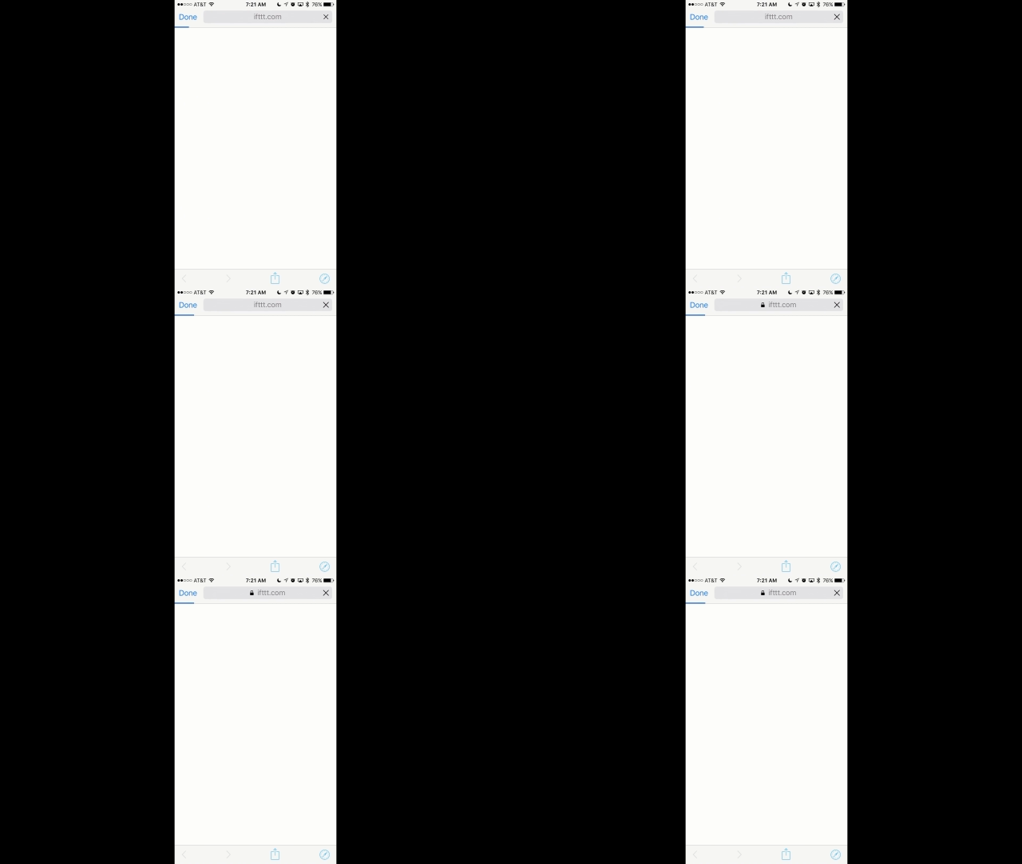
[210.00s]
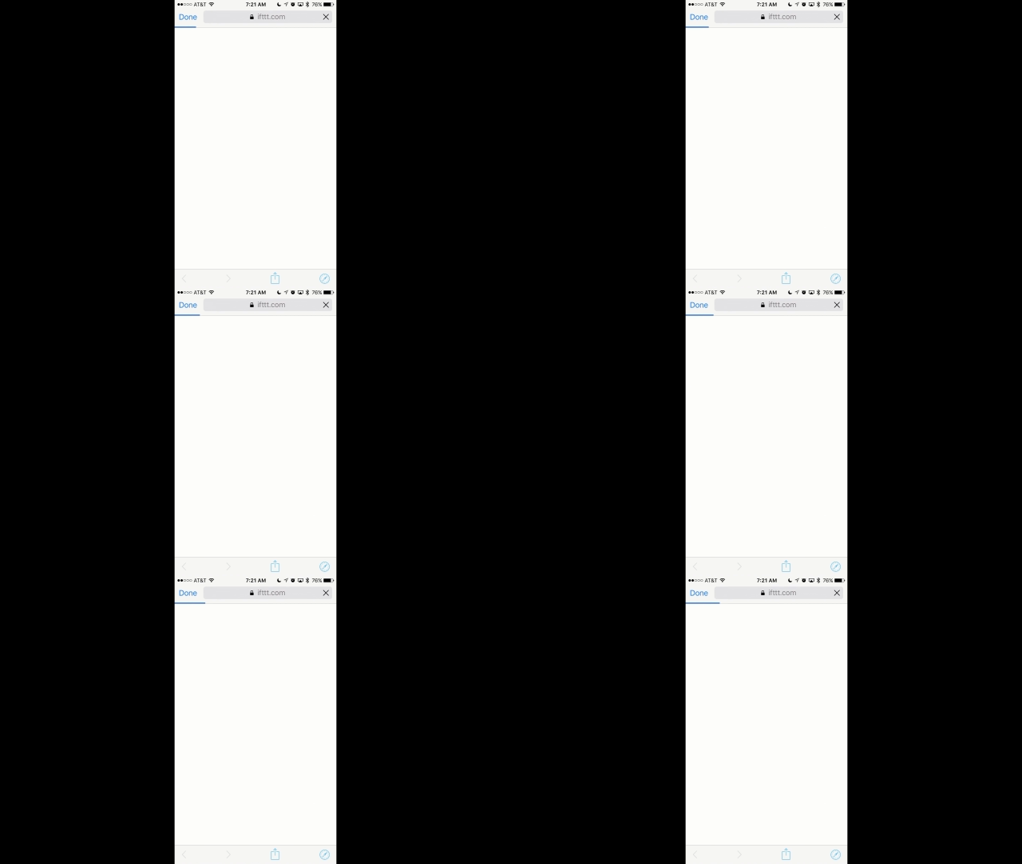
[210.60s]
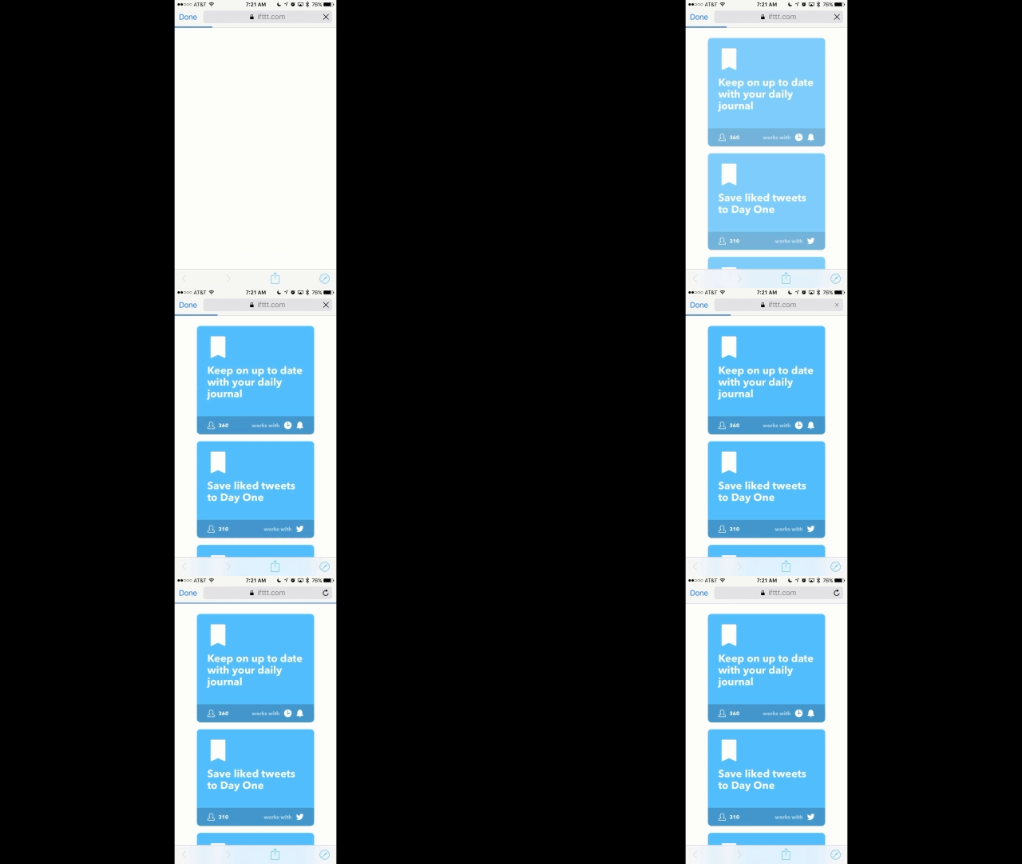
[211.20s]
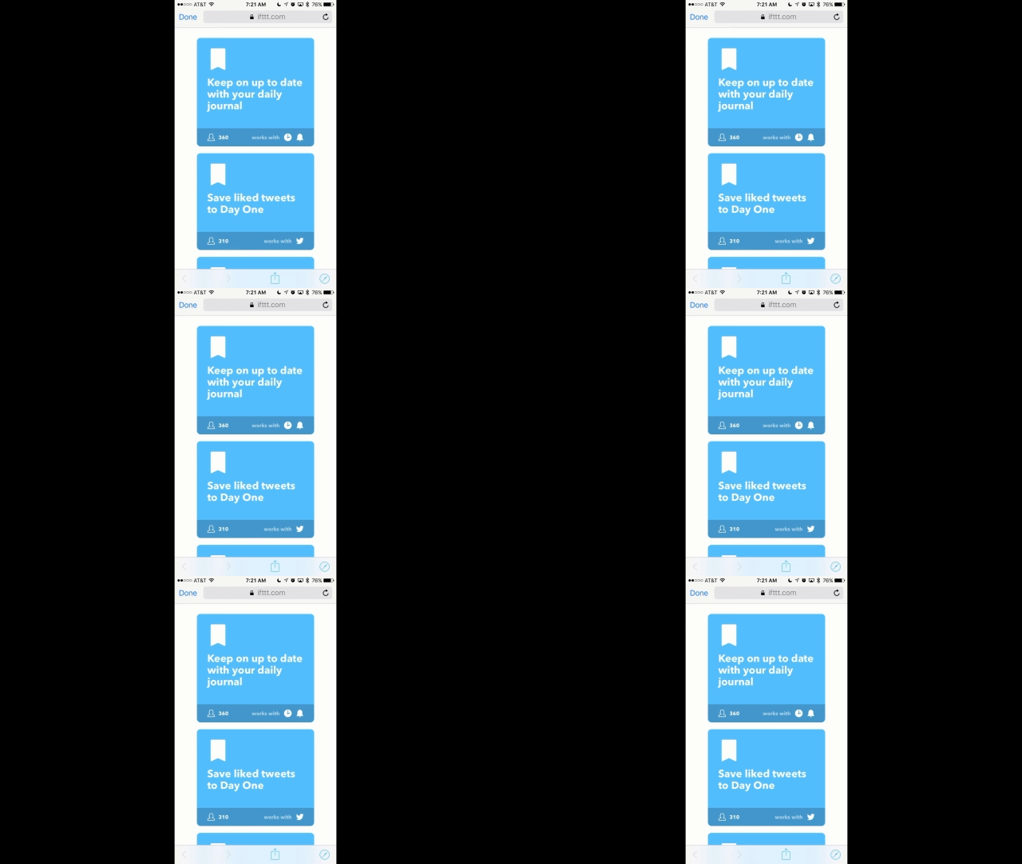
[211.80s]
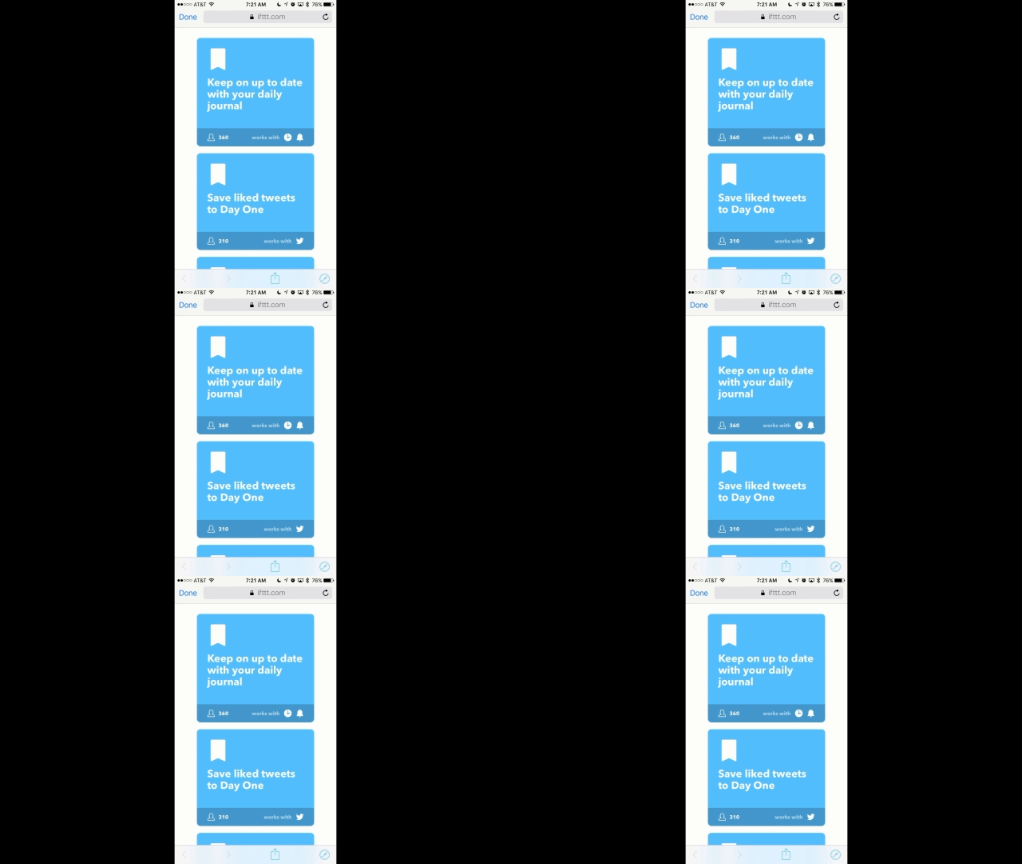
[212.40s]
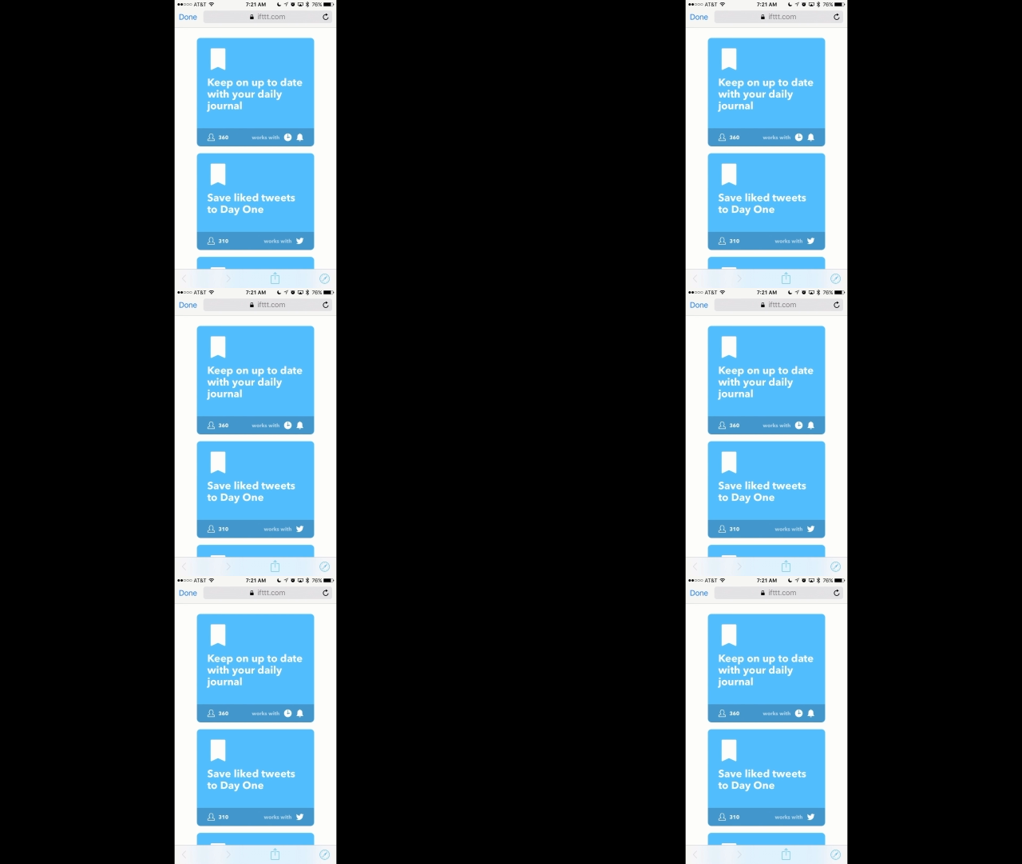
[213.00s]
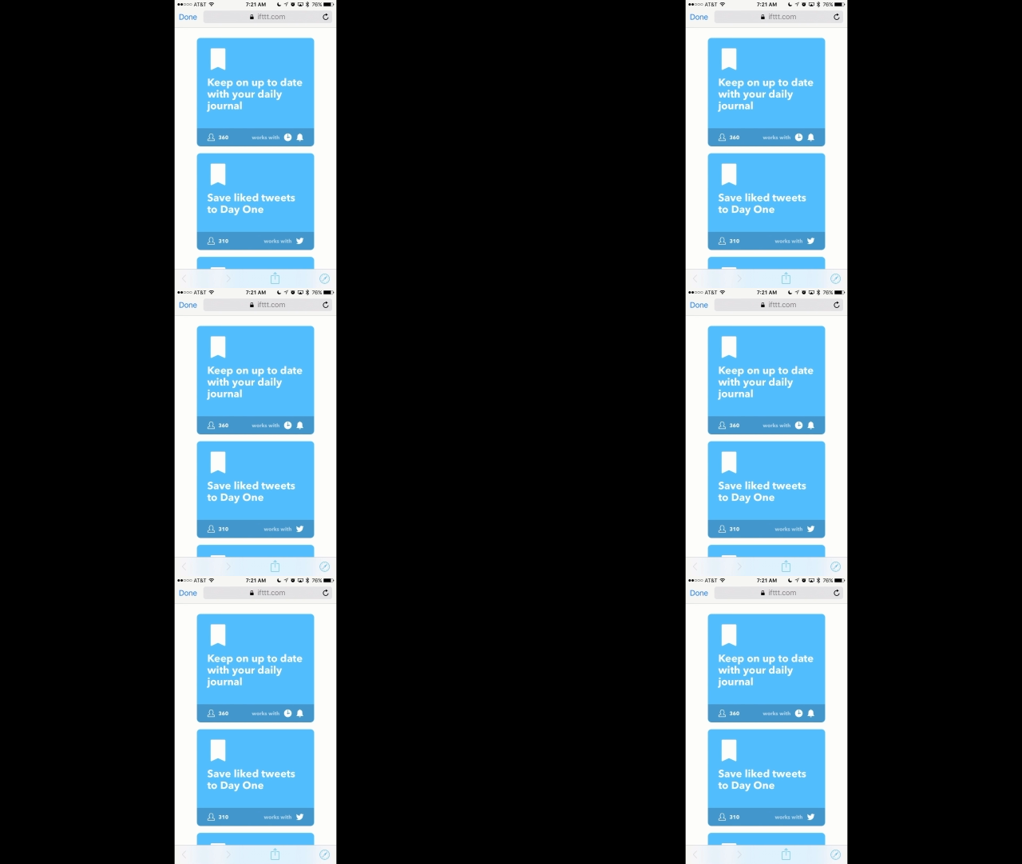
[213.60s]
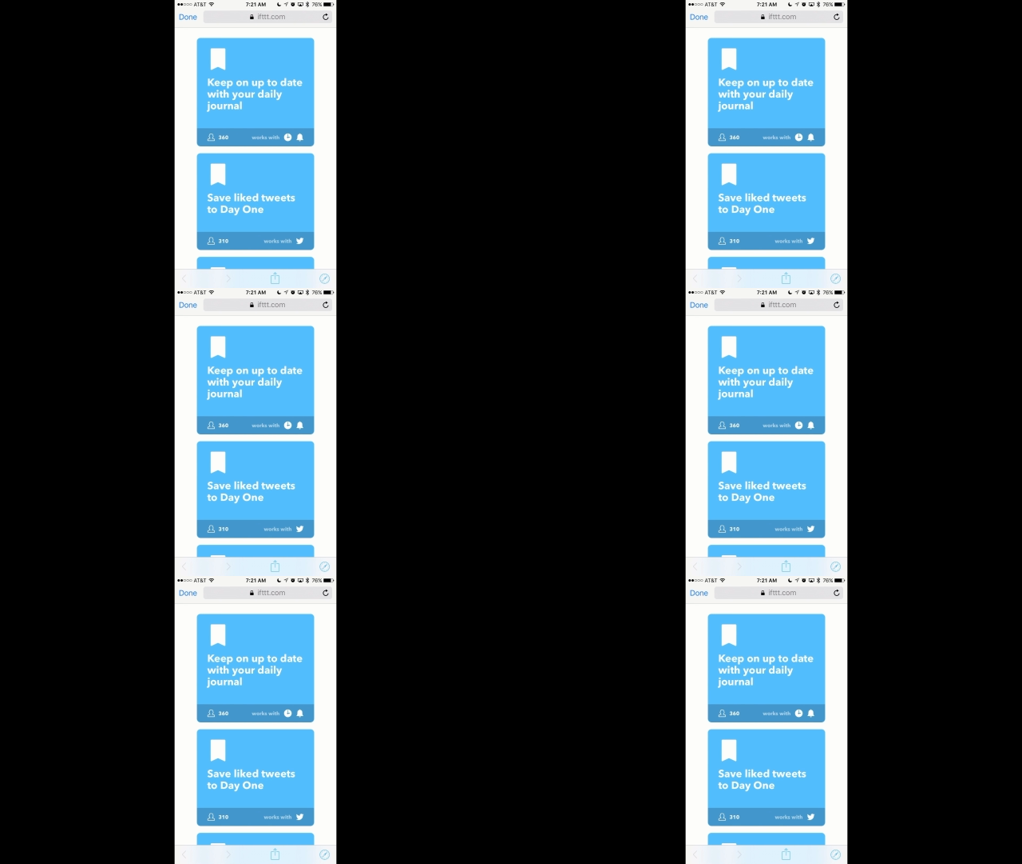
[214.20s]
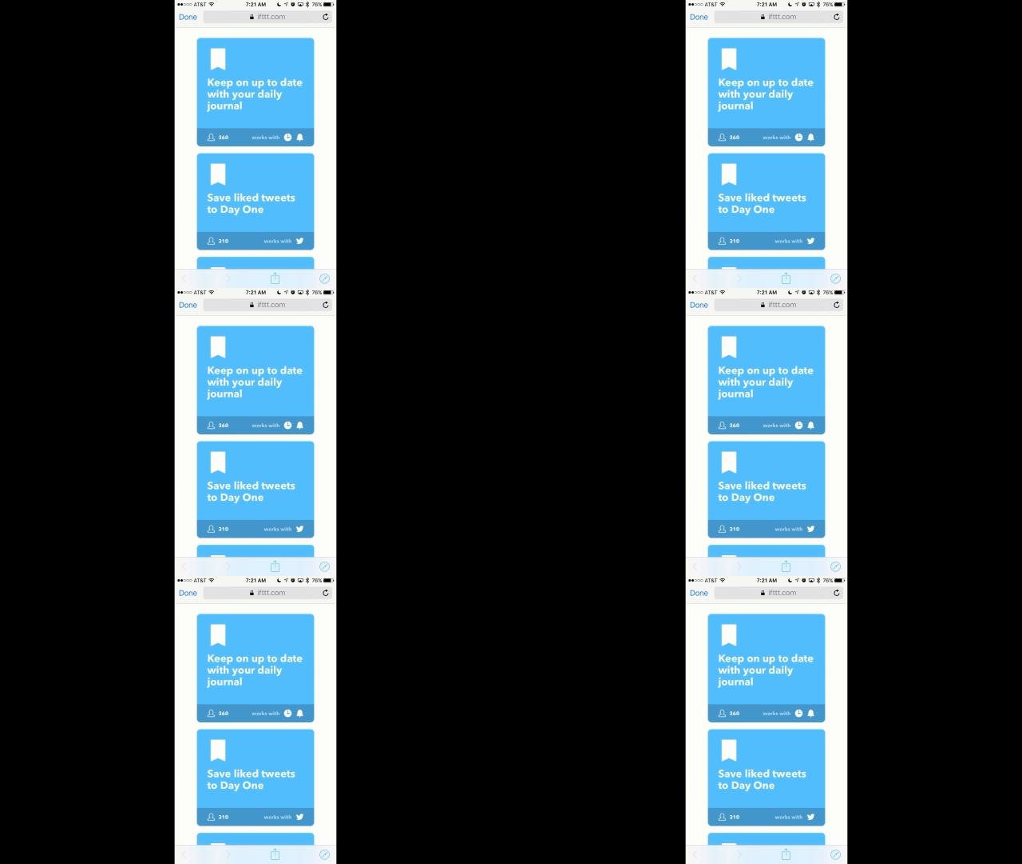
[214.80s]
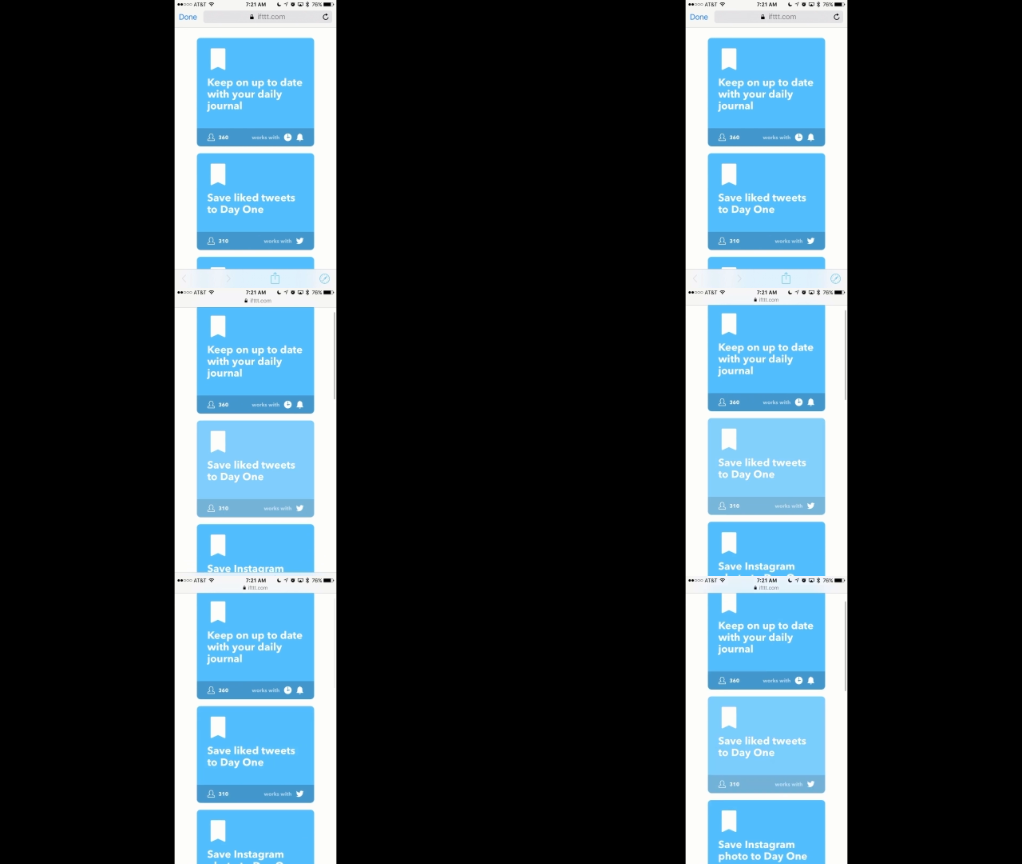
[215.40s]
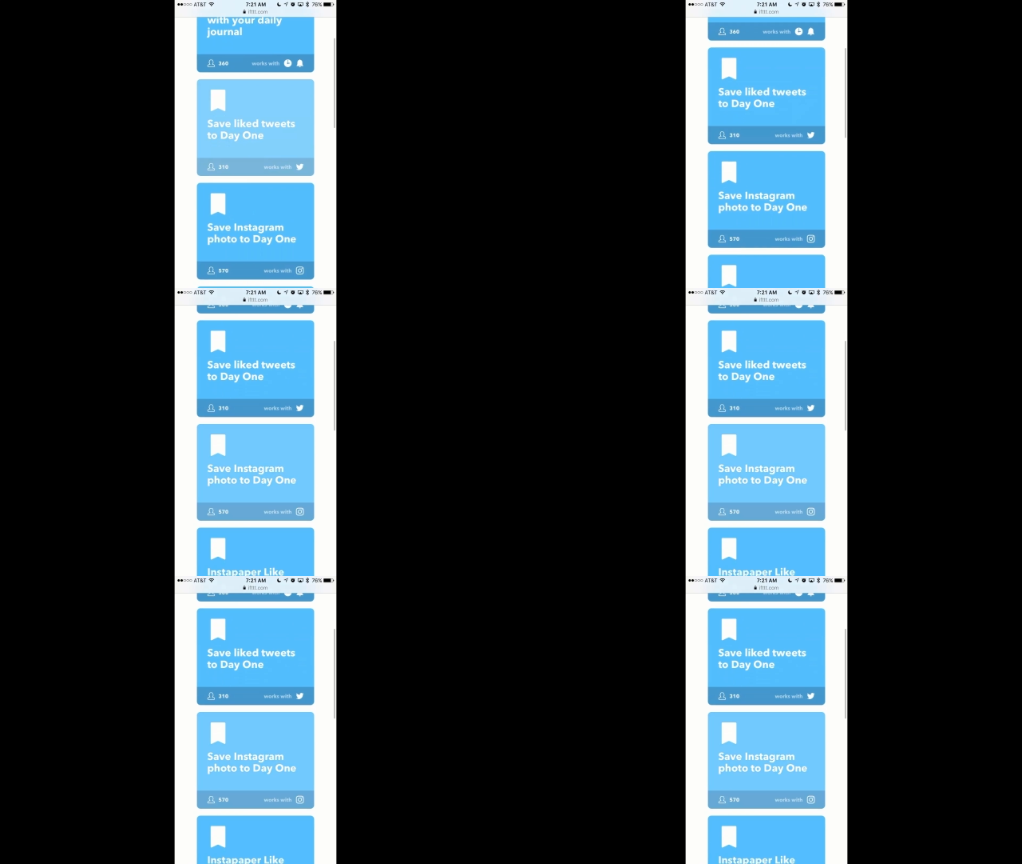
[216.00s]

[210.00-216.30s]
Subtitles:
Nobody's mouth can be seen.